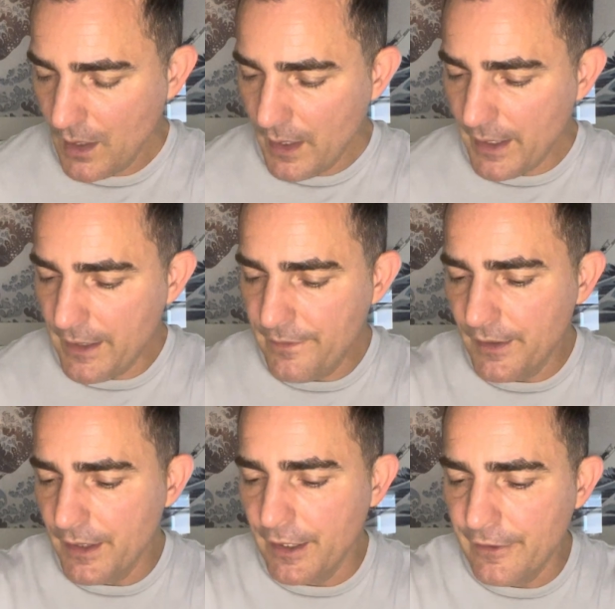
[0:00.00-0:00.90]

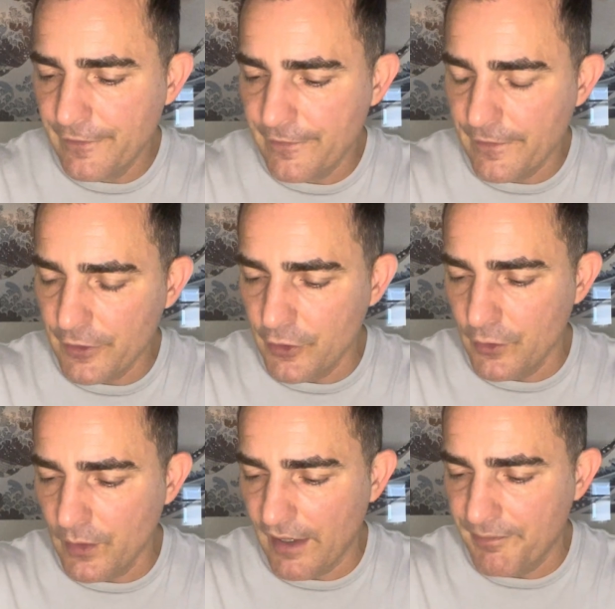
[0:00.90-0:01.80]
Even if
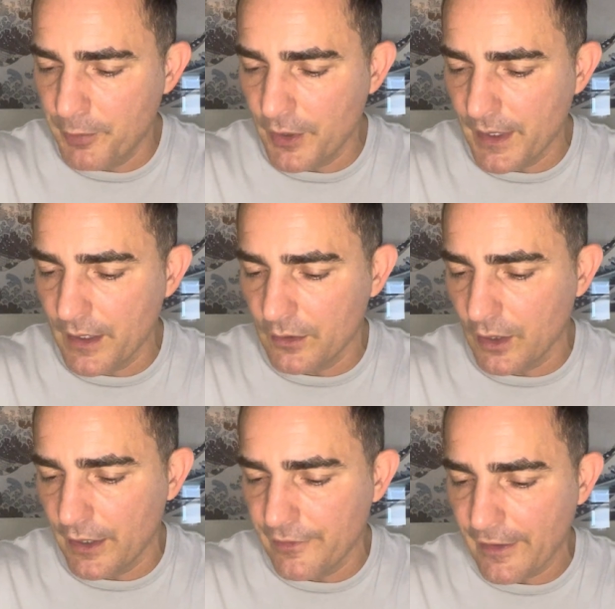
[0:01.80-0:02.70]
you have put in a
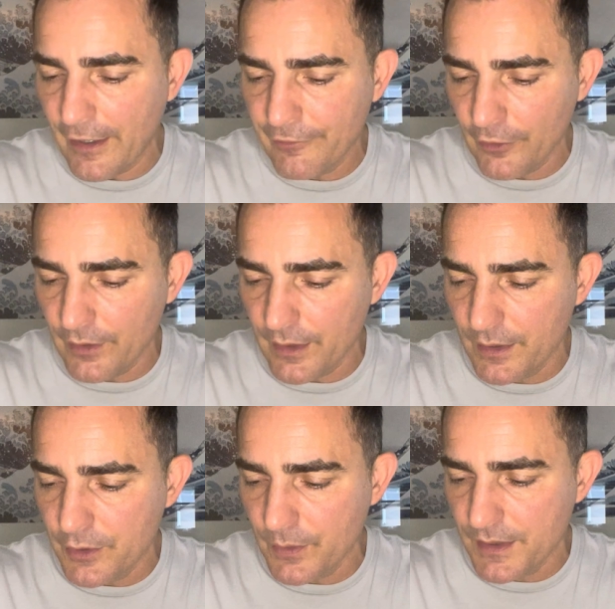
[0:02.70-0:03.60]
lot of effort
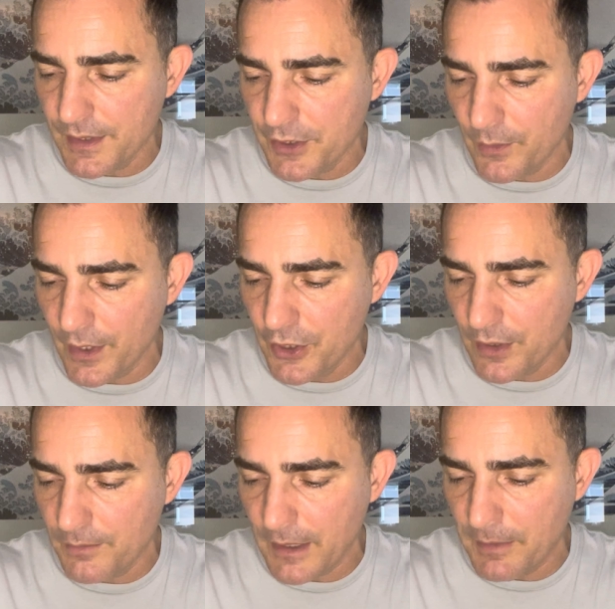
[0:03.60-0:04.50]
into a
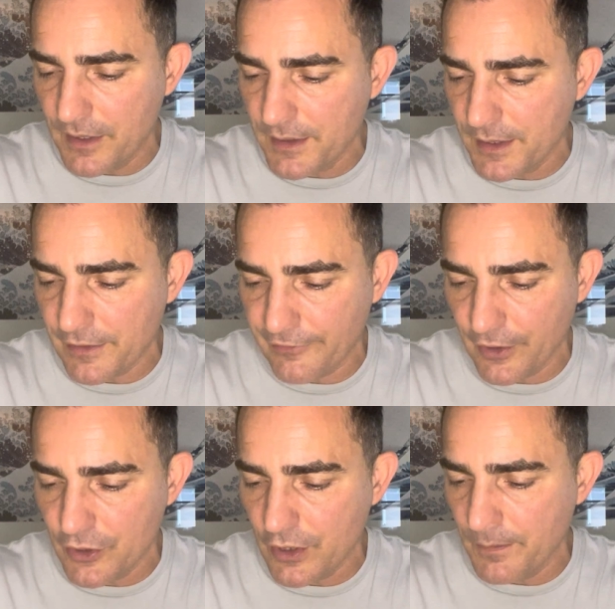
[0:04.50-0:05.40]
situation, maybe this is a
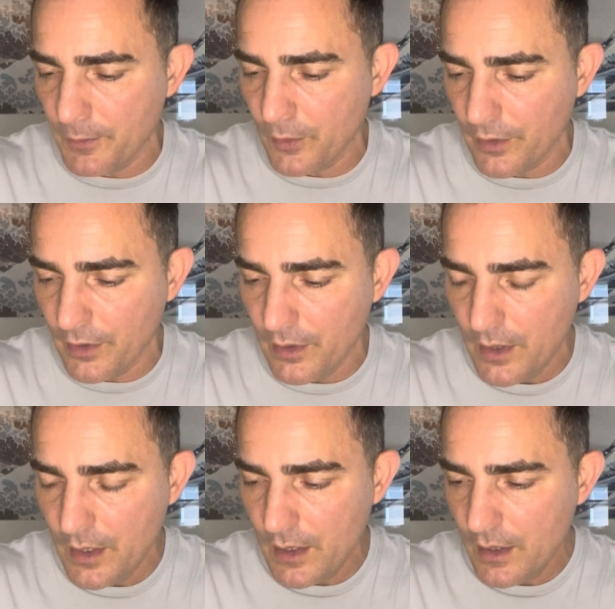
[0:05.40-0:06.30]
friendship or
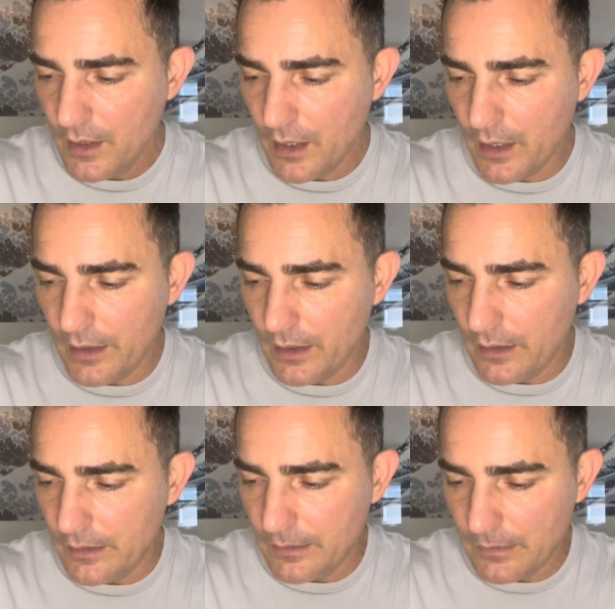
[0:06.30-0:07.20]

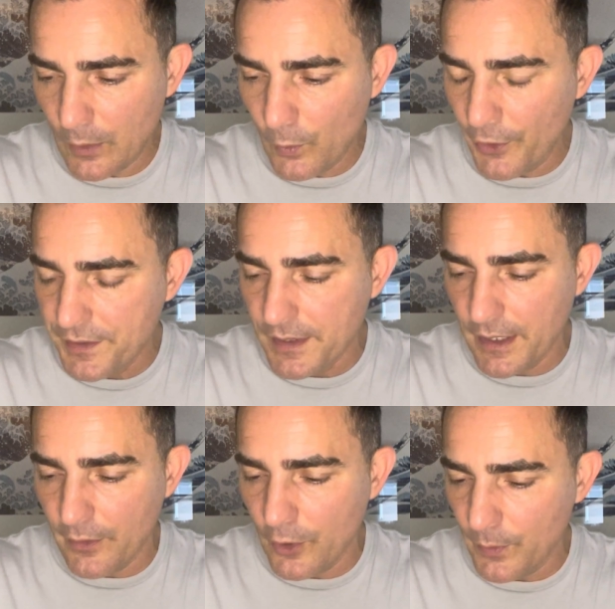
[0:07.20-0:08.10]
a work
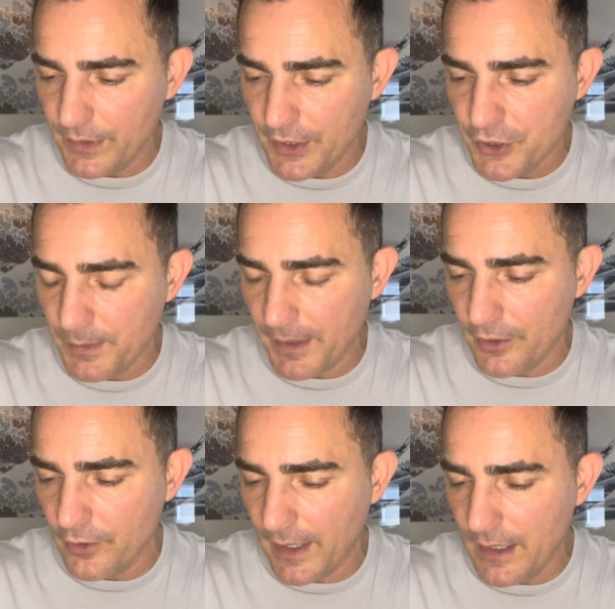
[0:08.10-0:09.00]
scenario, relationship, I don't
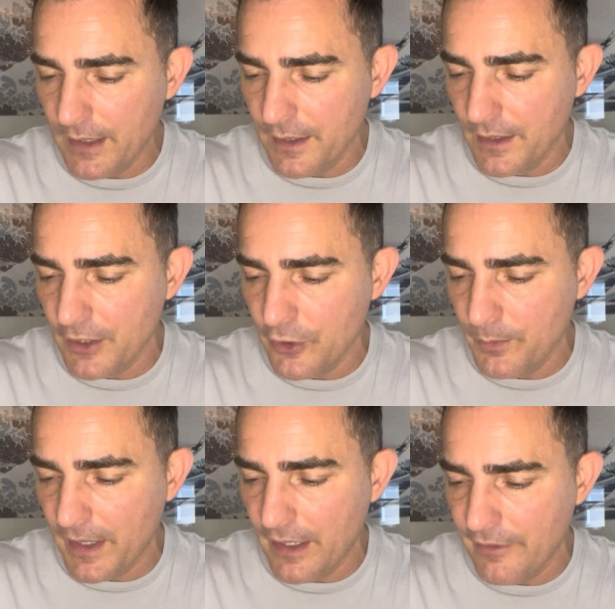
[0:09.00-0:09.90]
know, anything that you
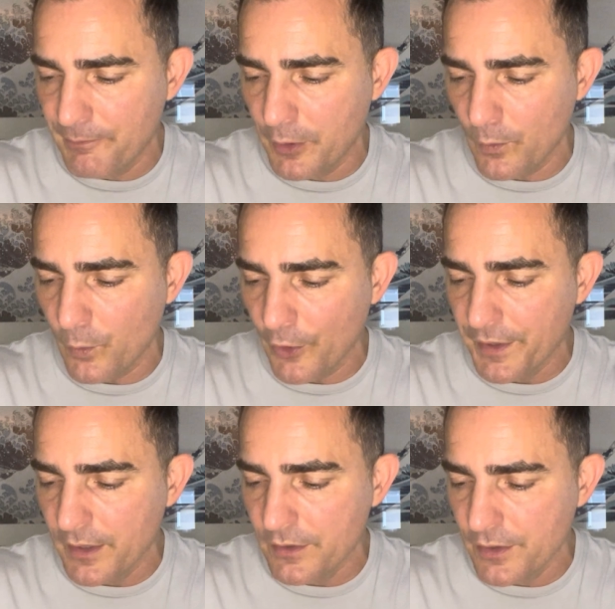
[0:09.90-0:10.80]
may have put work
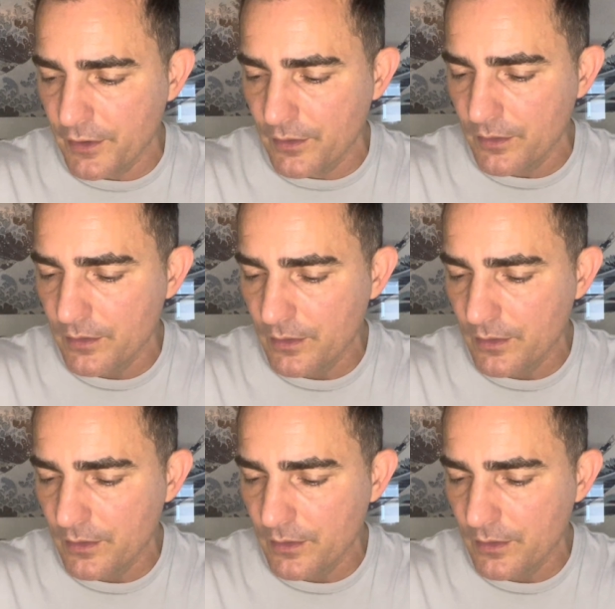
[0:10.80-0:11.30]
into,